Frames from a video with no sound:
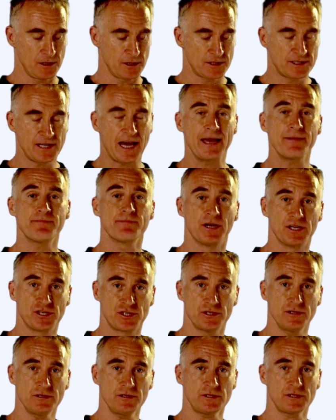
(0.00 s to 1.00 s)
tape
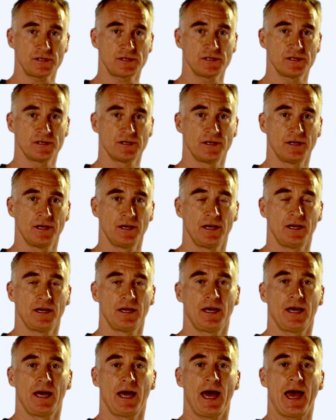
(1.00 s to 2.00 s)
measures,
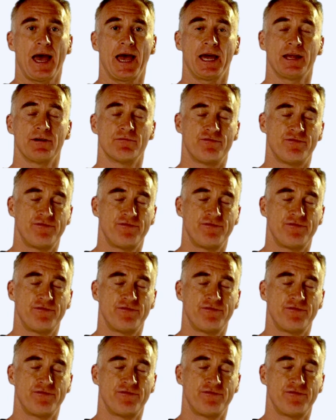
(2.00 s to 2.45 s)
and